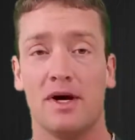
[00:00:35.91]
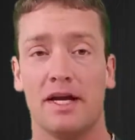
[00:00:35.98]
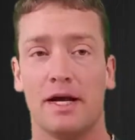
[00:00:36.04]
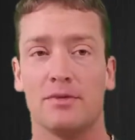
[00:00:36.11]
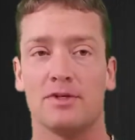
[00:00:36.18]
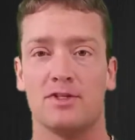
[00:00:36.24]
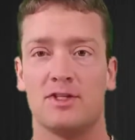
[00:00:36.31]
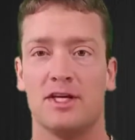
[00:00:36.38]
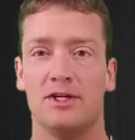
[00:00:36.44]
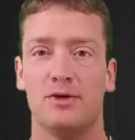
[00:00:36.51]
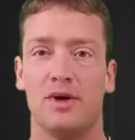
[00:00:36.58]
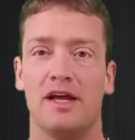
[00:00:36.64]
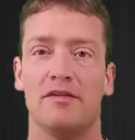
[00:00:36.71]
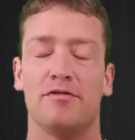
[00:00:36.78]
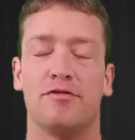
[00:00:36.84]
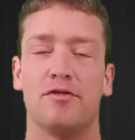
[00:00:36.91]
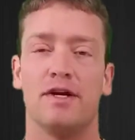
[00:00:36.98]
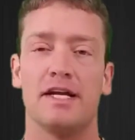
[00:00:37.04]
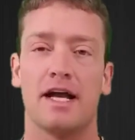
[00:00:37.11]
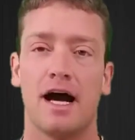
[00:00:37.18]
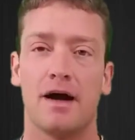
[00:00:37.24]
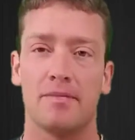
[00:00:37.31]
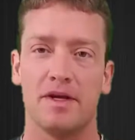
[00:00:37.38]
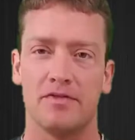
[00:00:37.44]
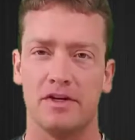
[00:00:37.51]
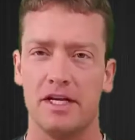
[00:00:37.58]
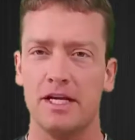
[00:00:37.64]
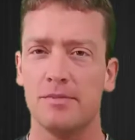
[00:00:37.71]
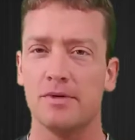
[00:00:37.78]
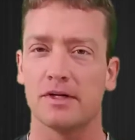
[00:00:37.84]
and I will send you a free copy of
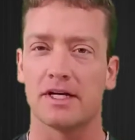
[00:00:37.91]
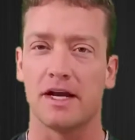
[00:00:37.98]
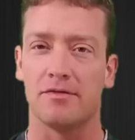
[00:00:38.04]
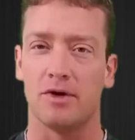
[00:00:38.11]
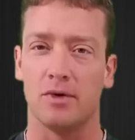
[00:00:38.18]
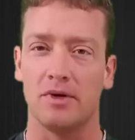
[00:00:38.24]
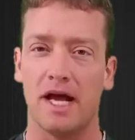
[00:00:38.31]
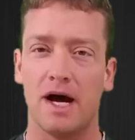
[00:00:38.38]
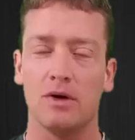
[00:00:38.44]
an ebook I wrote